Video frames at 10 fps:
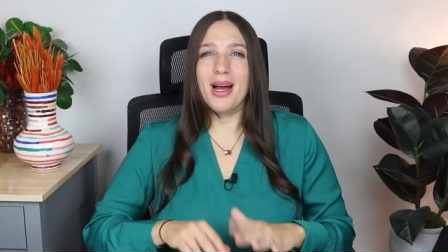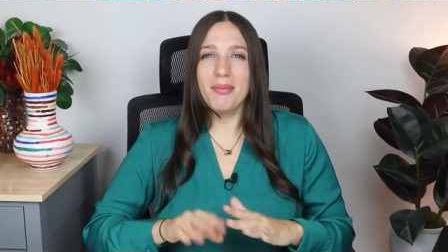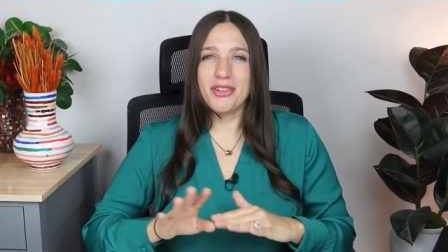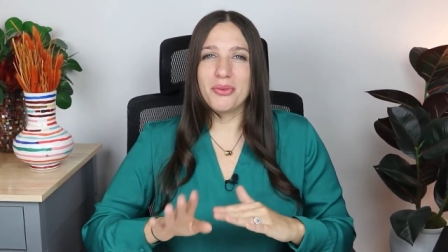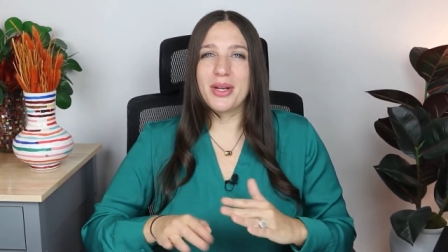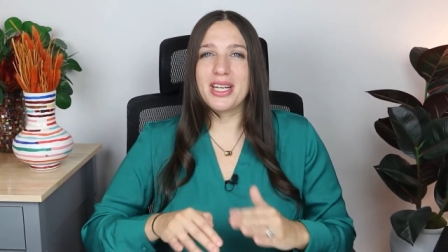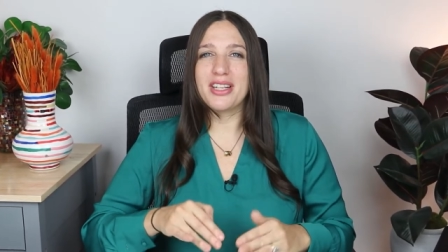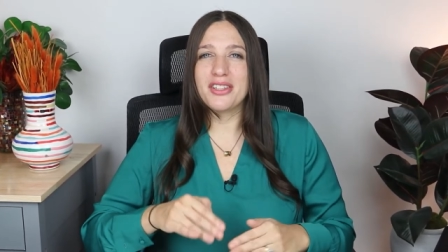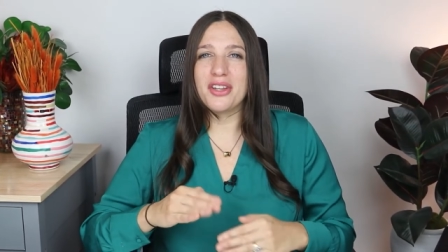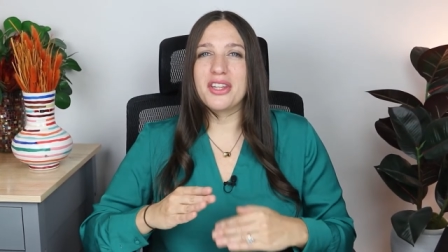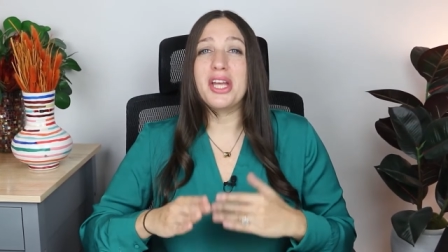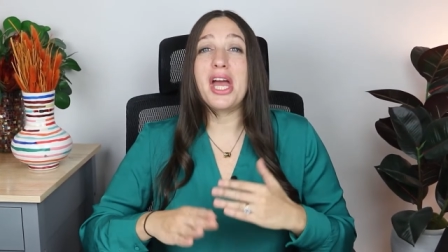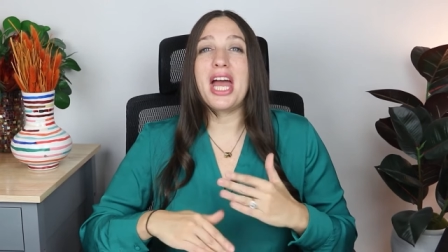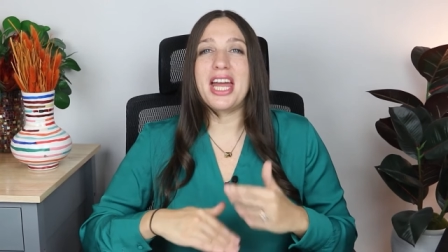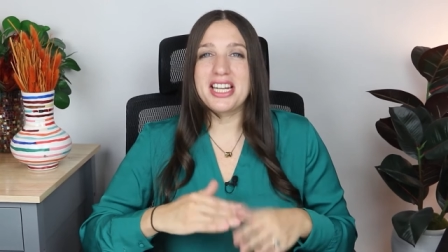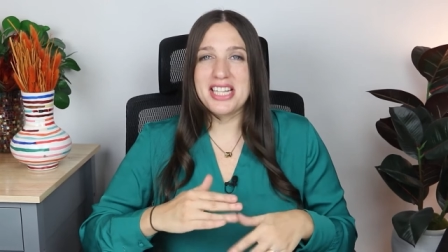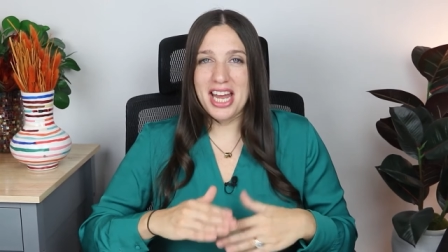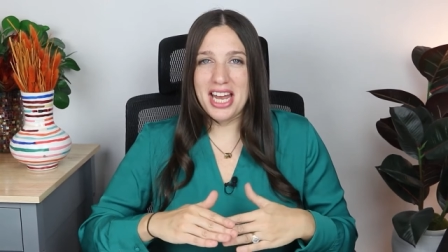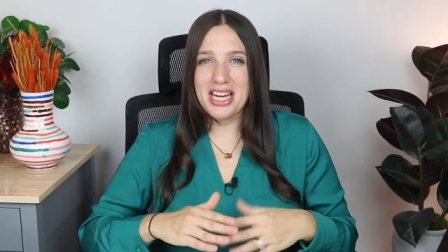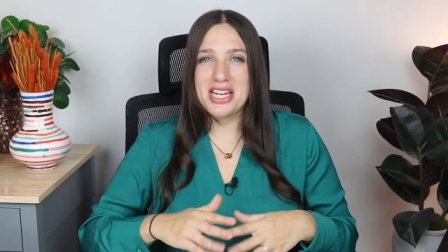I'm just waiting till the end
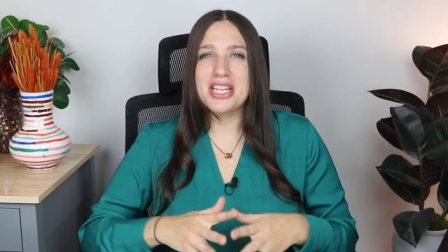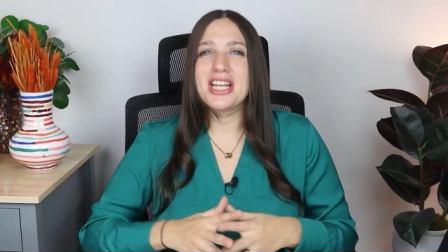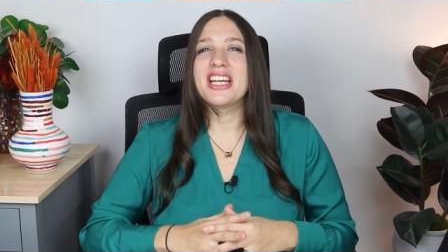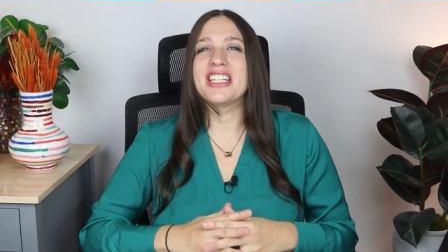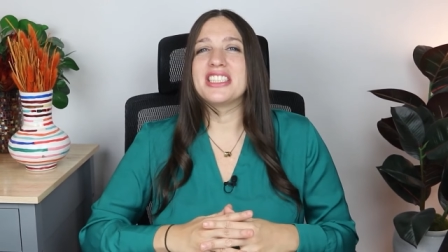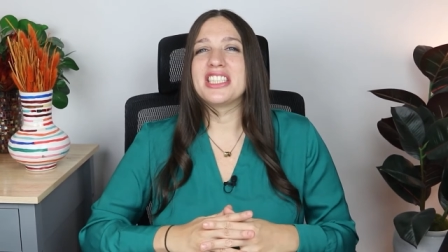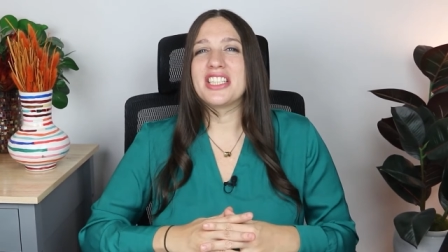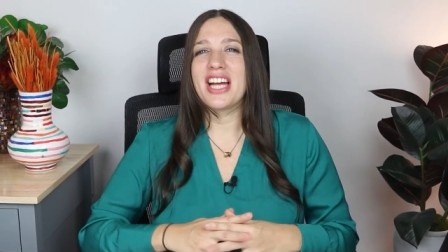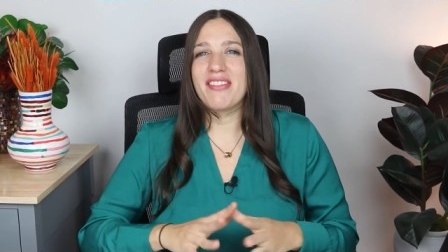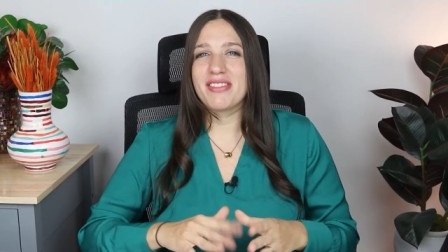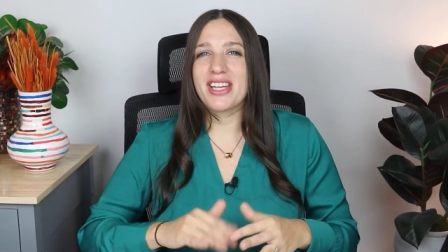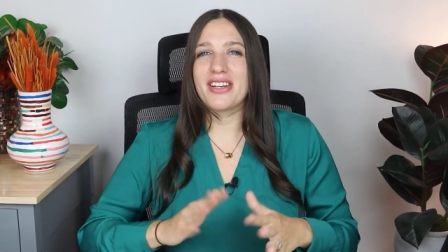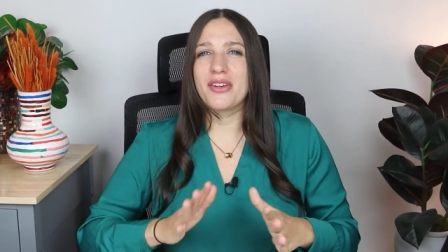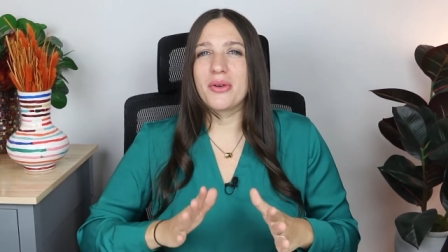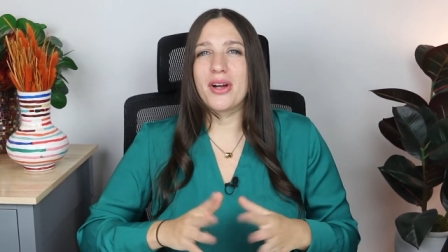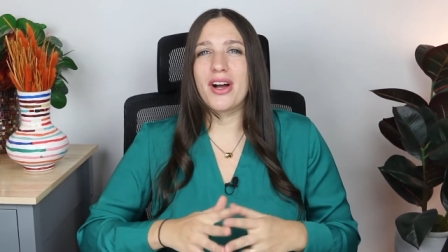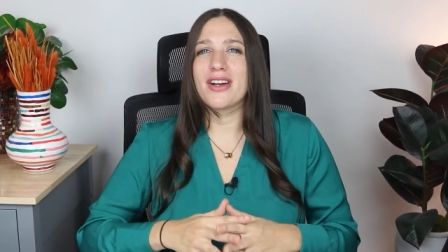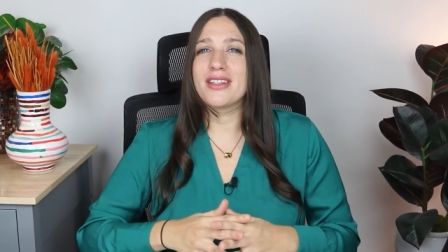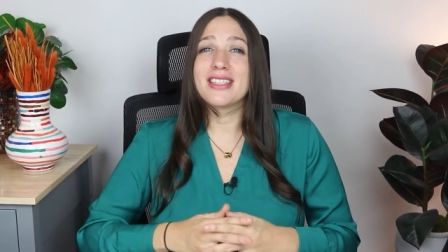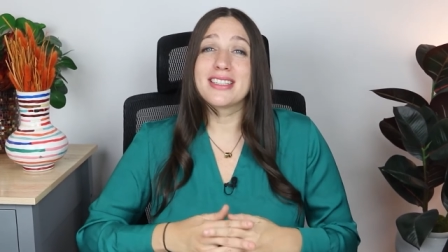end until I have to get a new car.